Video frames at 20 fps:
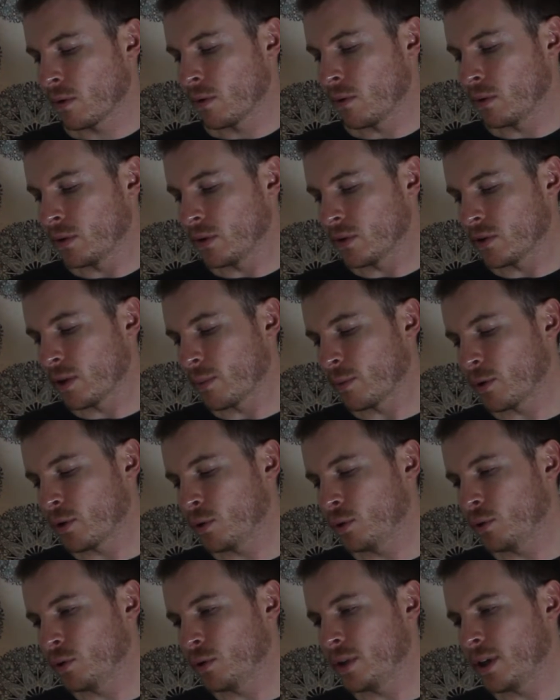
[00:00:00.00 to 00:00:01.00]
In the summer,
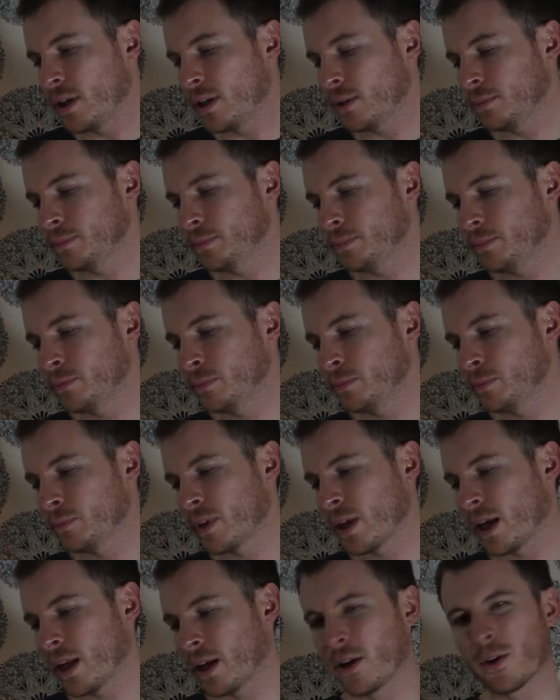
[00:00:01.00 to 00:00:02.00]
cool you down.
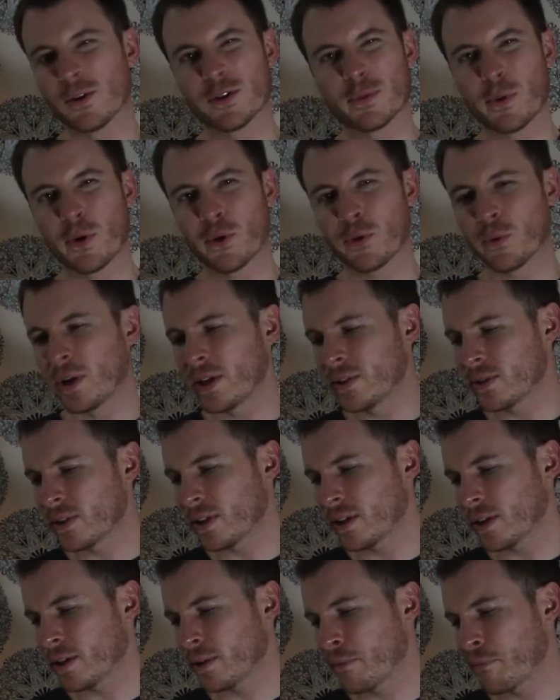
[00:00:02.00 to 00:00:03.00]
Kind of goes both ways, I
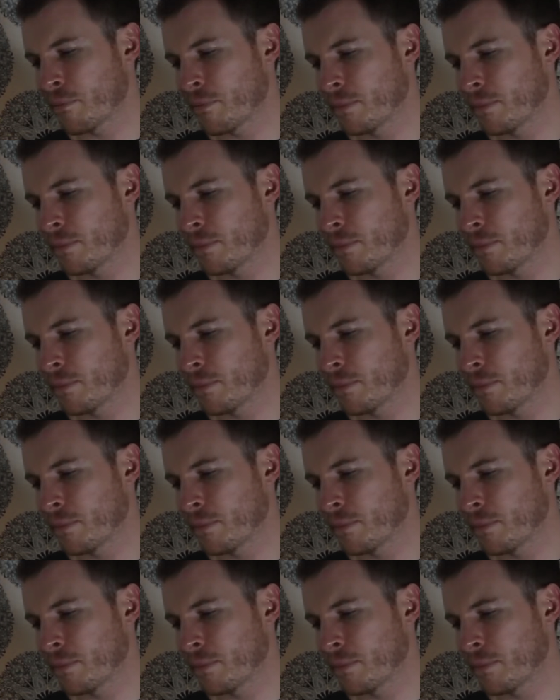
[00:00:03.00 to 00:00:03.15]
think.